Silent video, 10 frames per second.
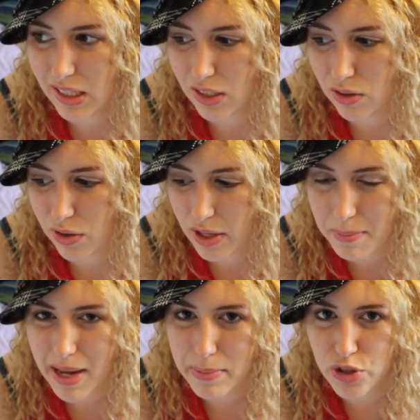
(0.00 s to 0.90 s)
you know, they
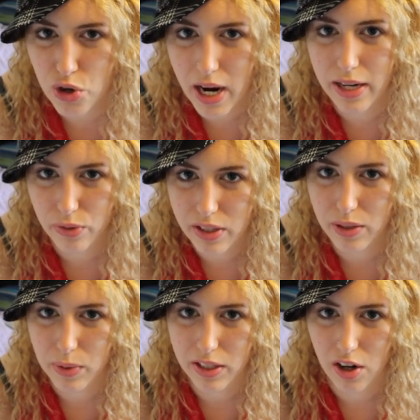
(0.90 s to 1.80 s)
may be trying
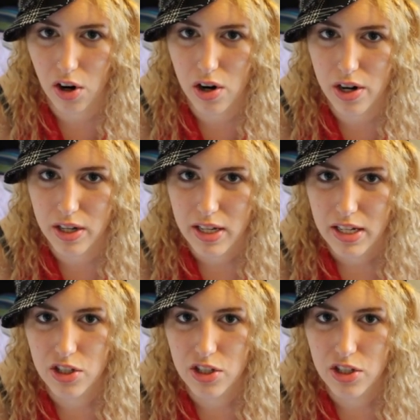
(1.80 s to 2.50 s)
really, really hard.